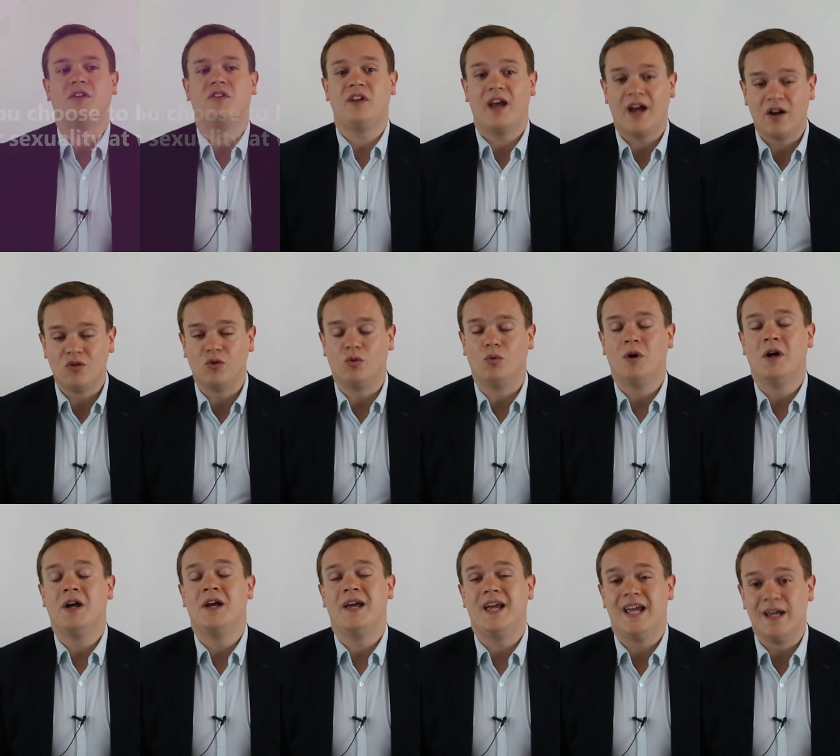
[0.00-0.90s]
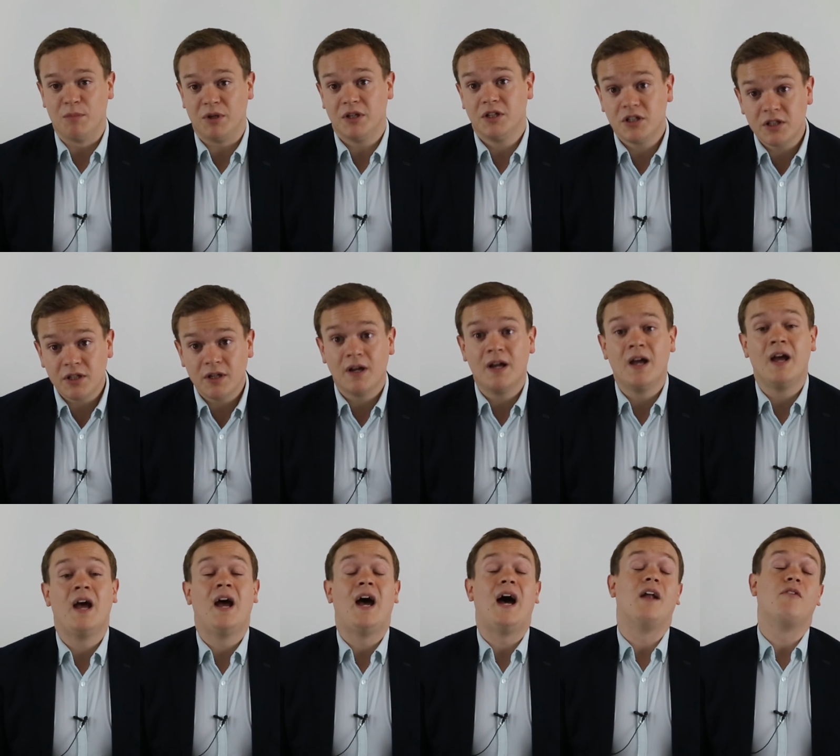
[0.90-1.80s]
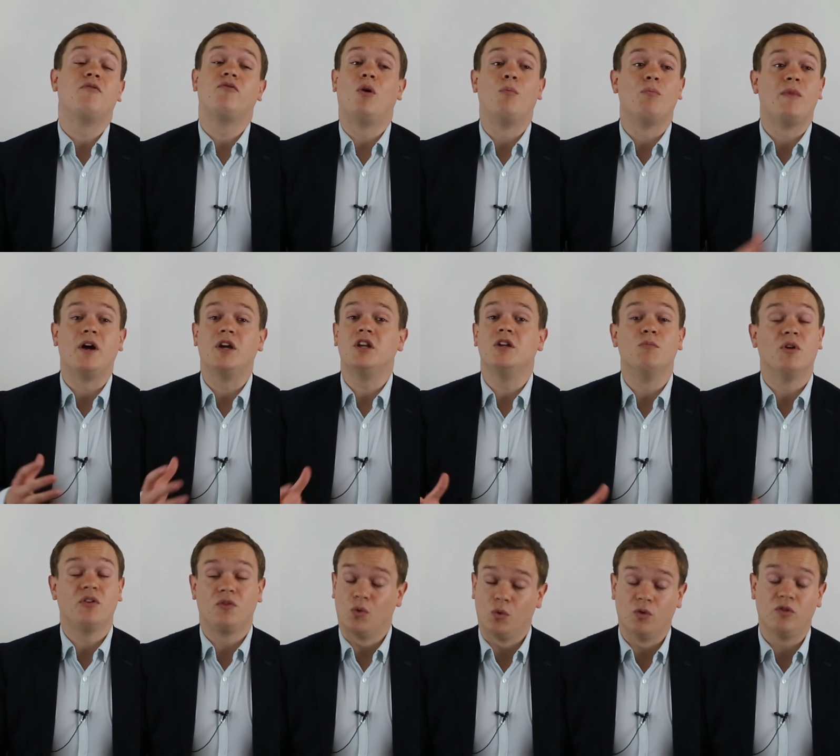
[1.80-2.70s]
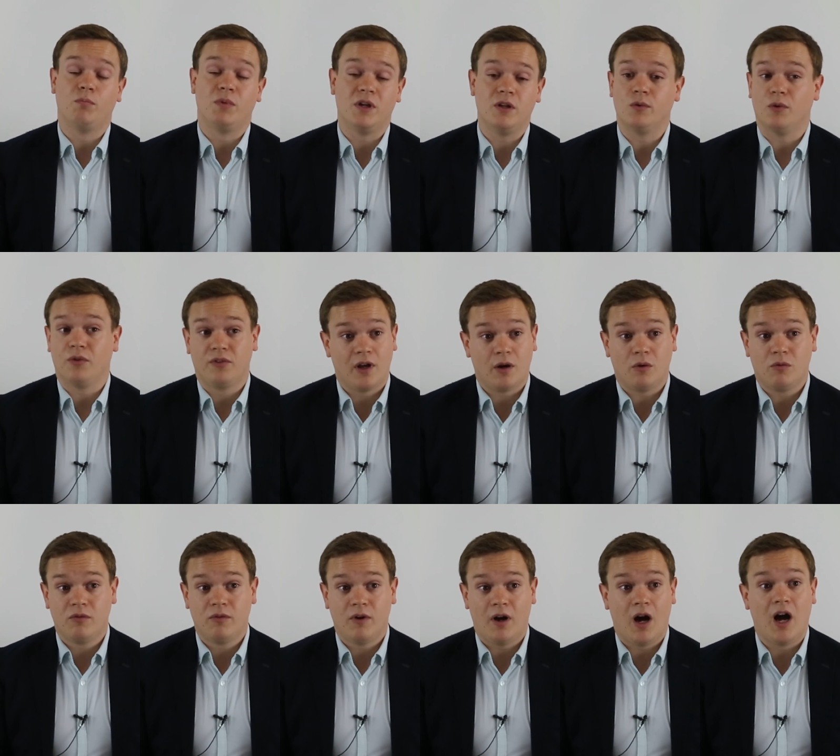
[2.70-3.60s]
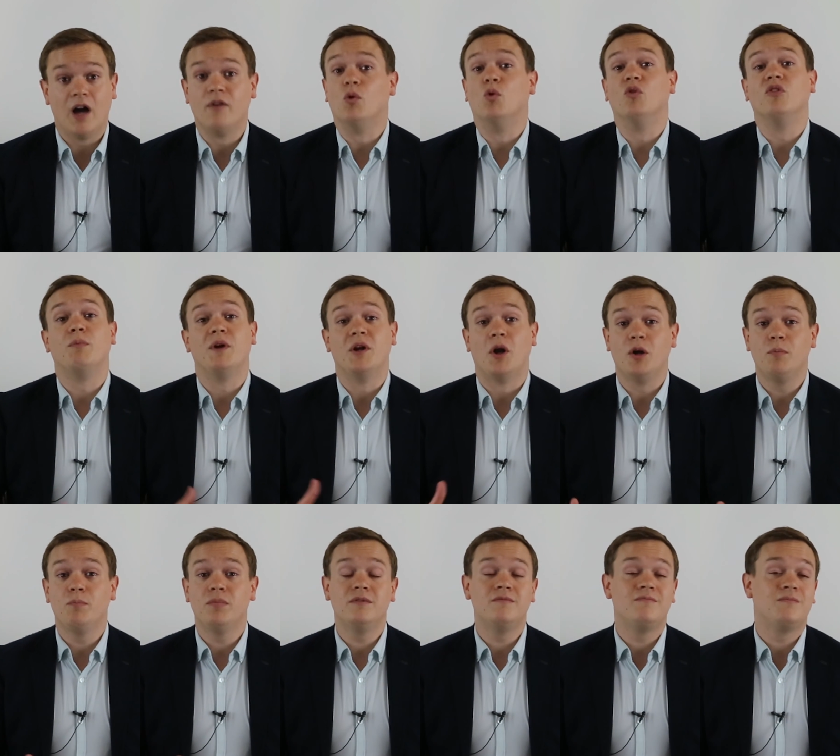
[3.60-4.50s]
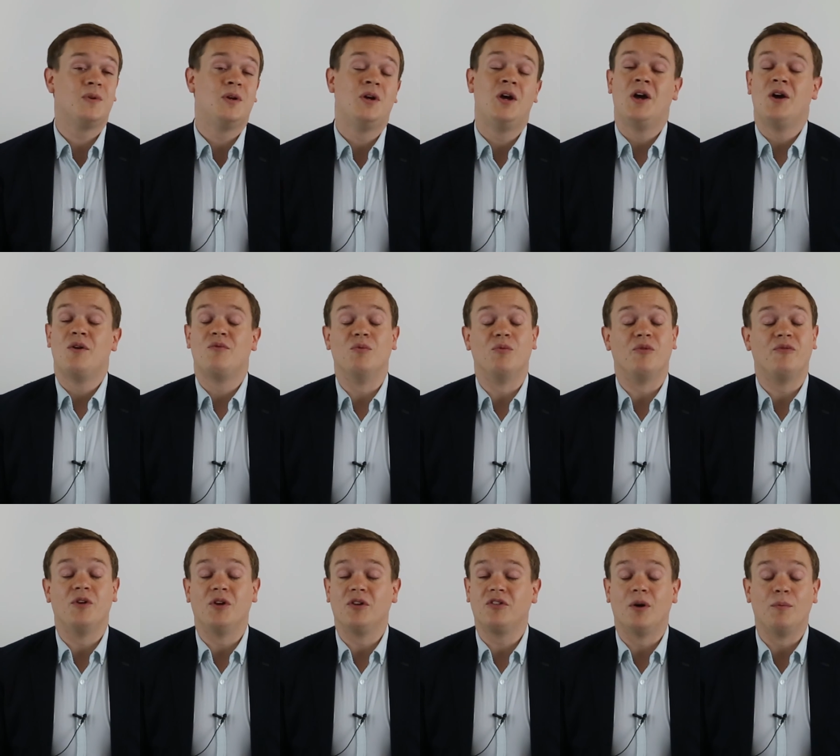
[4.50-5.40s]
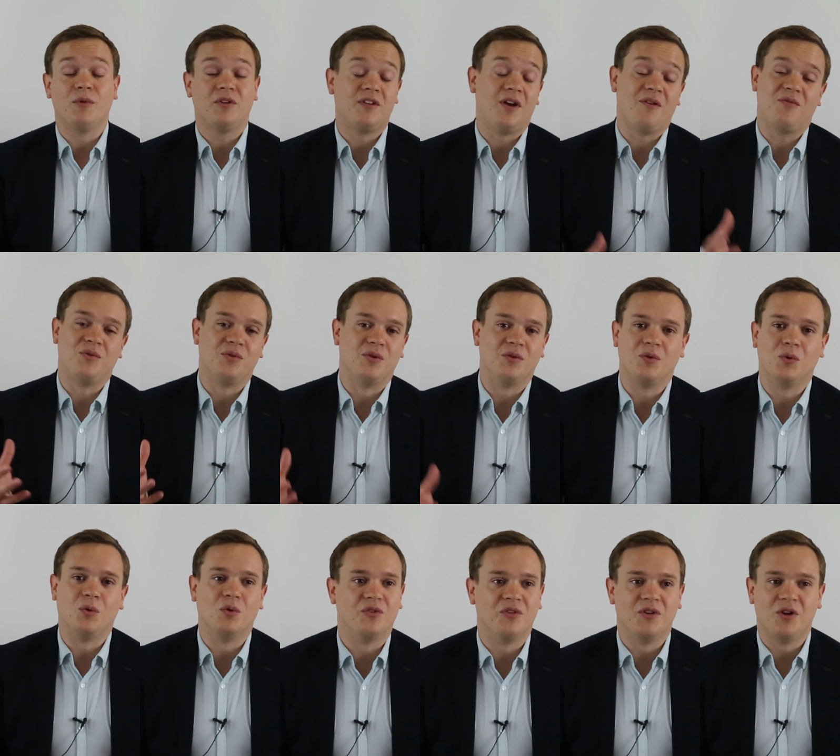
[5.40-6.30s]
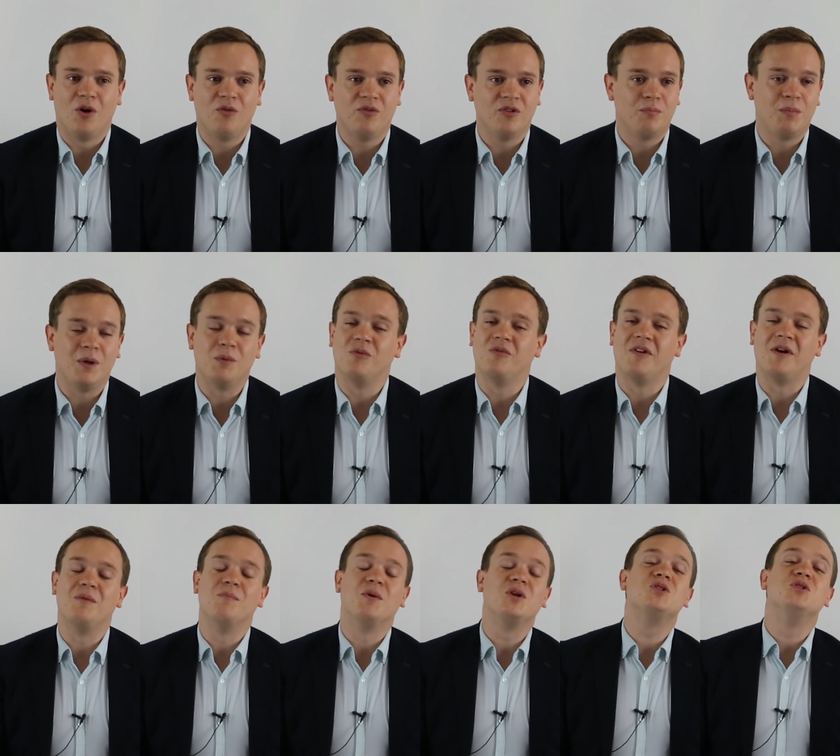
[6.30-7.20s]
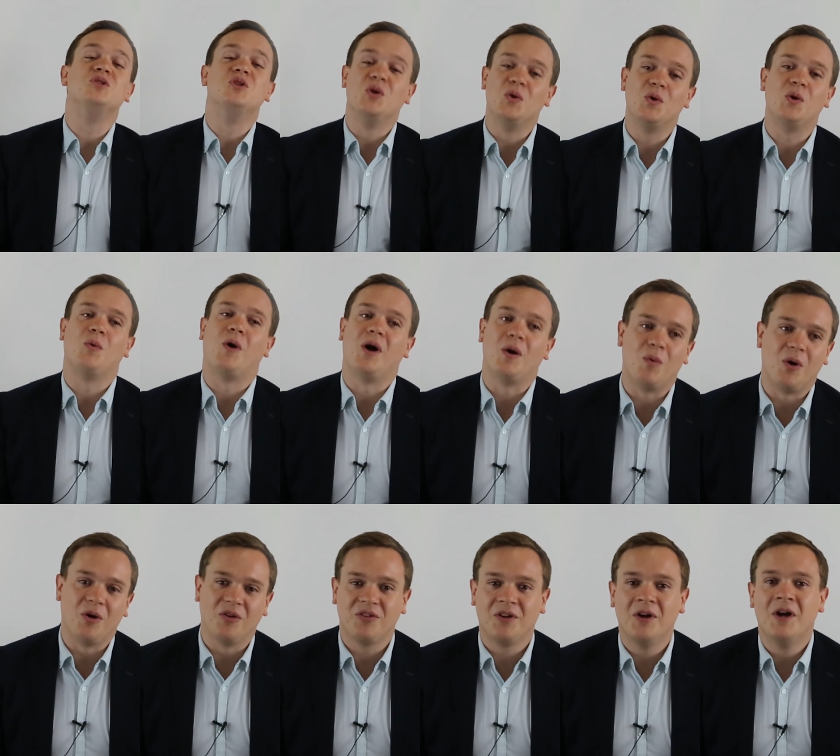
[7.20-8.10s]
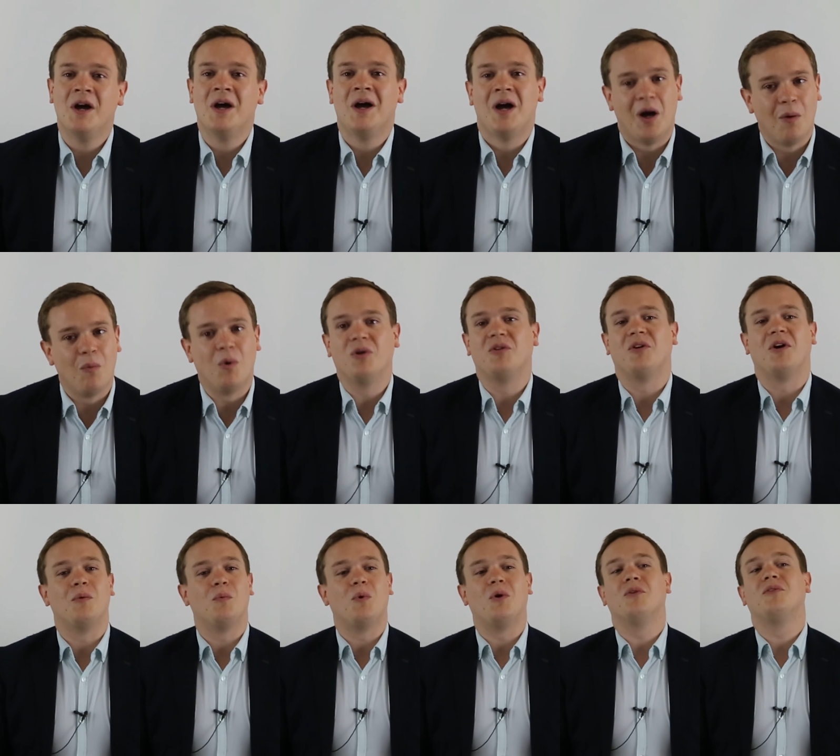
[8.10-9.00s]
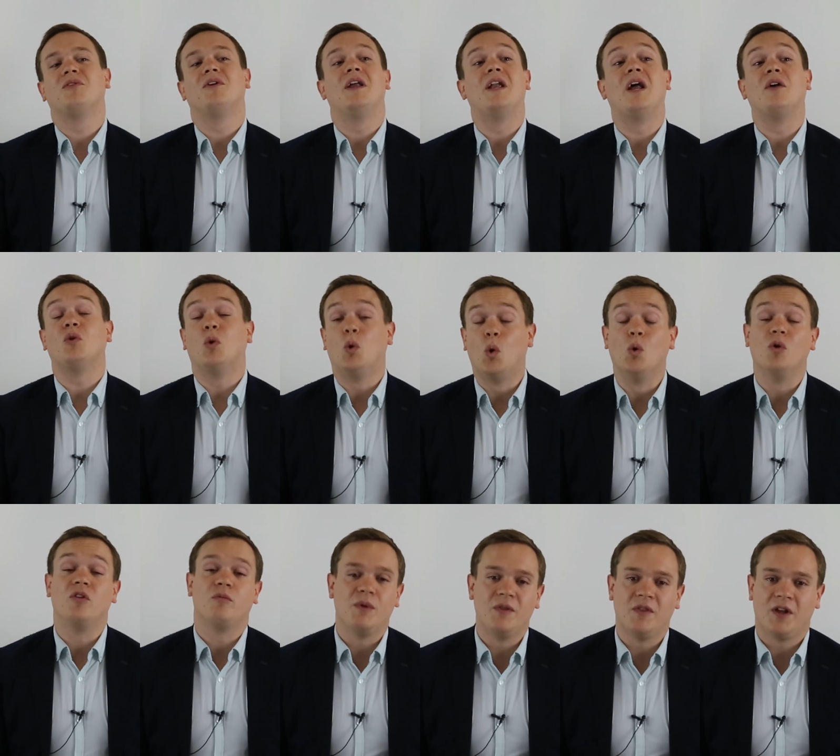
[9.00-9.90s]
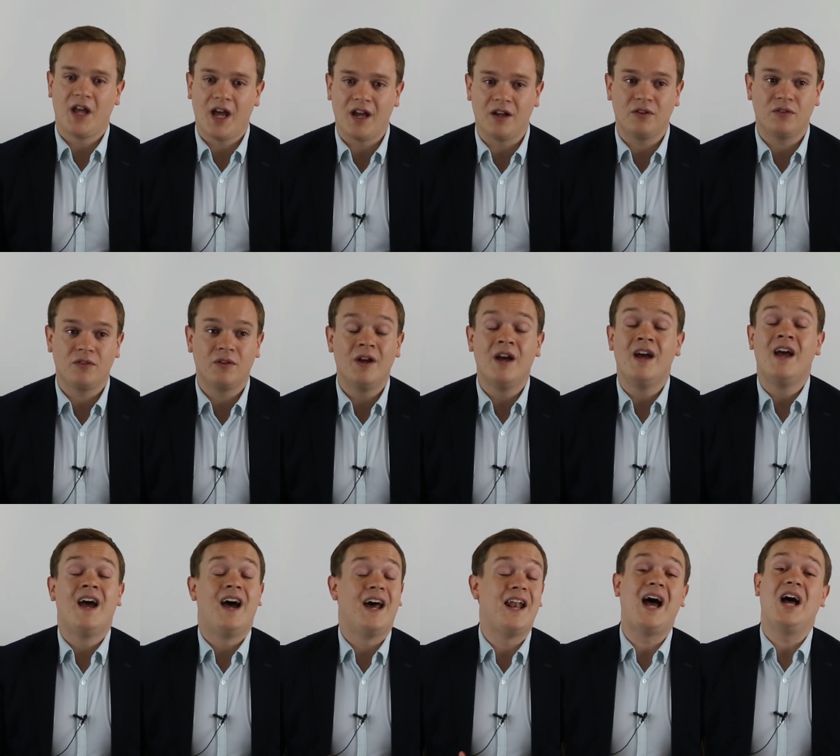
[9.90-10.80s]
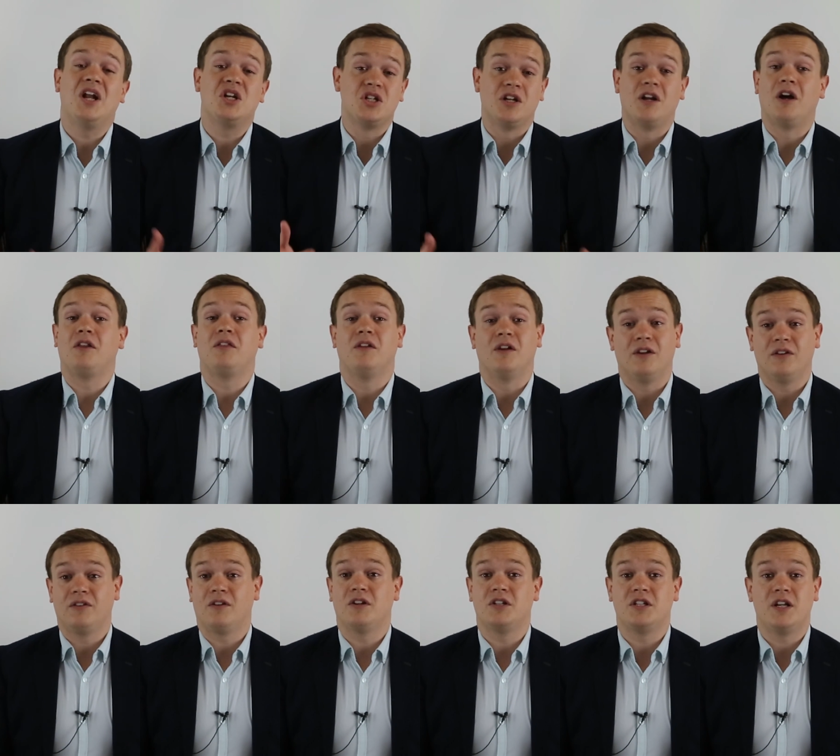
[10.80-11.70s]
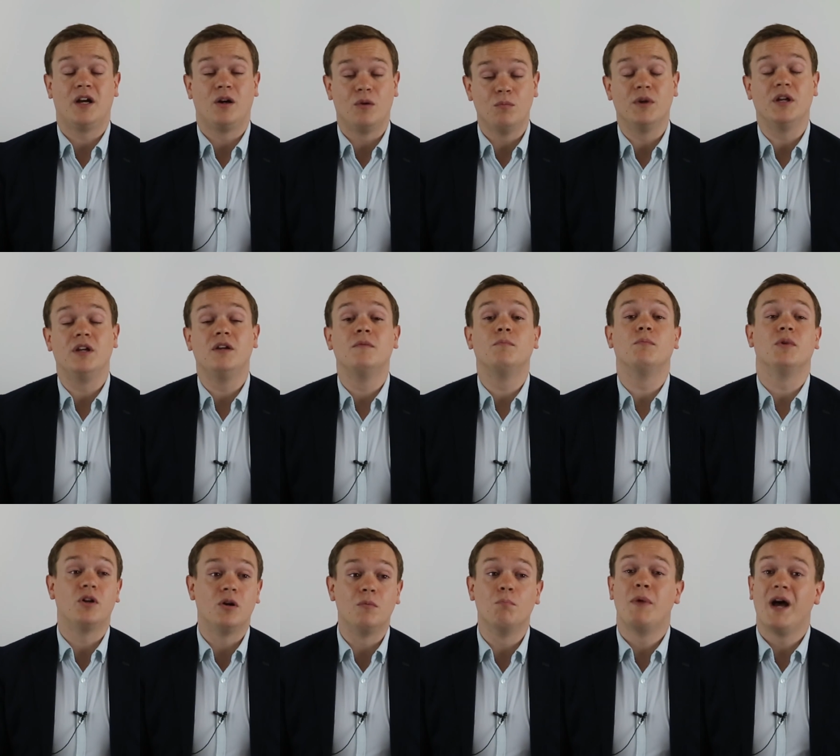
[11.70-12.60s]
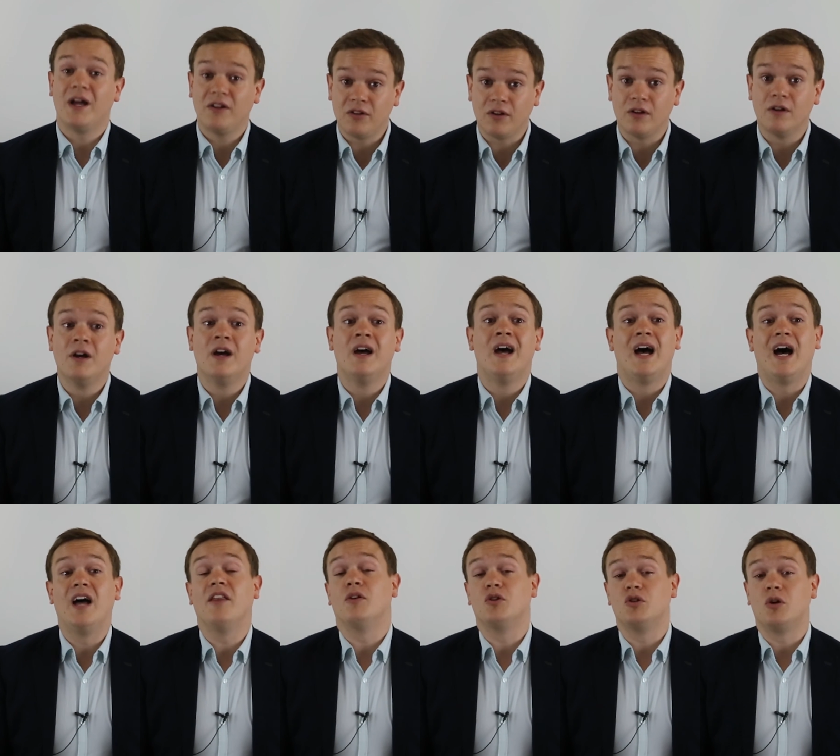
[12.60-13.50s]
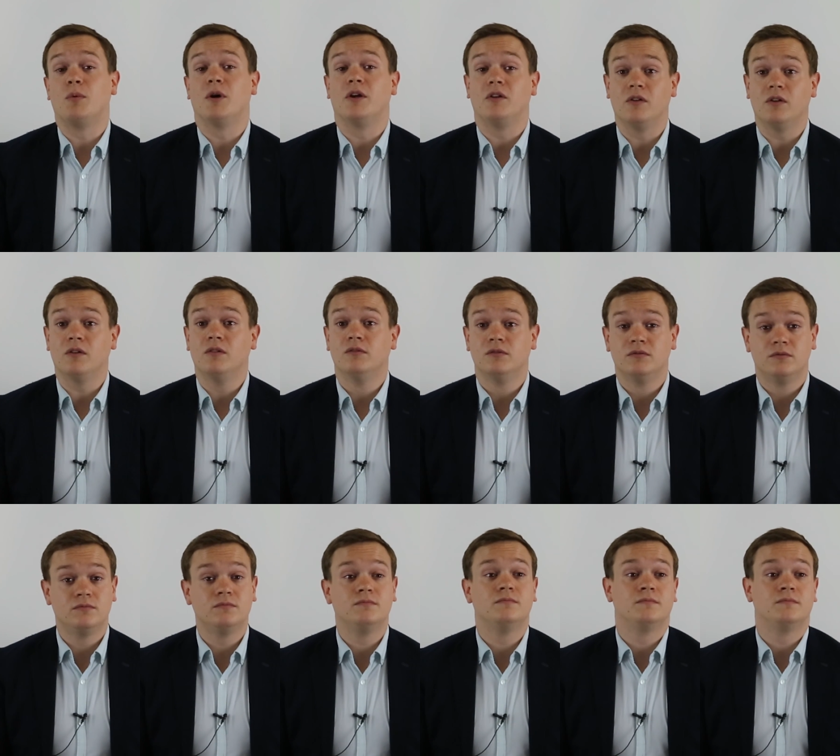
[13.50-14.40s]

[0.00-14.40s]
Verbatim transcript: integral image and from that you must always be yourself. I've always been open. From the first time I stepped through the doors in the office people very much knew who I was and what I was and that's always been the case and actually I think it's actually helped me become better at the job I do.